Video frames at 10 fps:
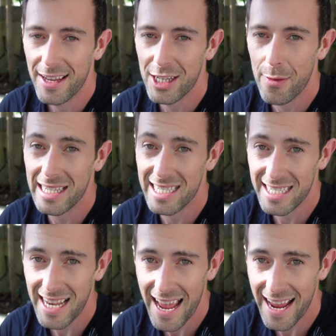So
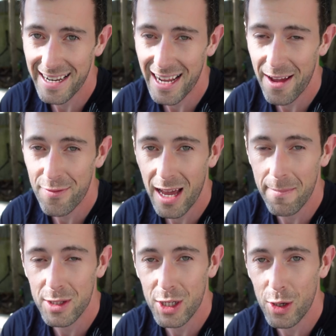instead, I've
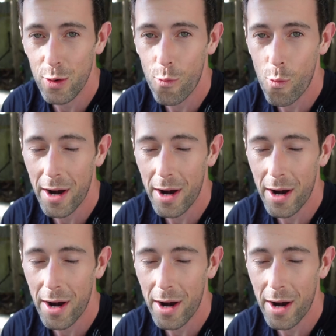come to